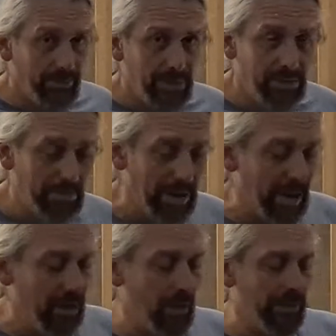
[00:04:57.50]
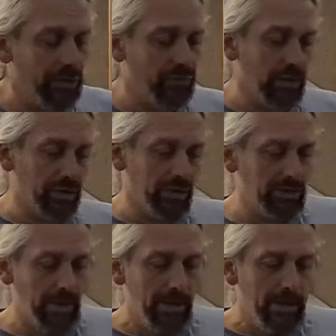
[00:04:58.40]
Speaking of
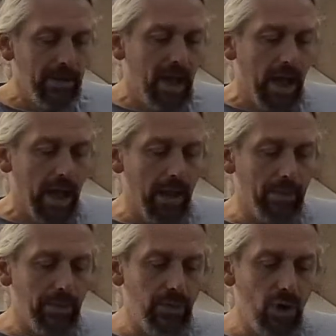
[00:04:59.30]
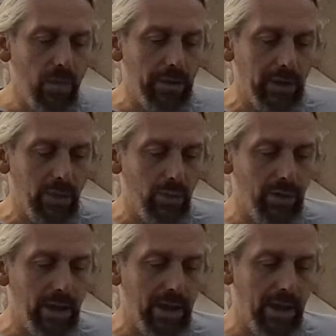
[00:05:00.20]
instructions, normally you
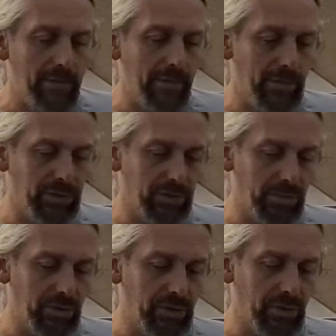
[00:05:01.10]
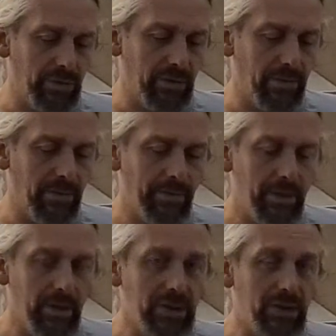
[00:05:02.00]
would have some sort of
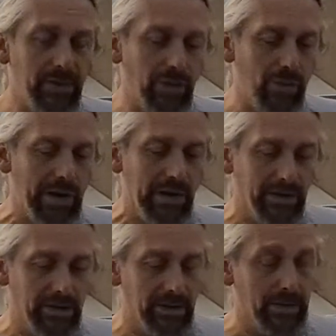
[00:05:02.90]
list of ingredients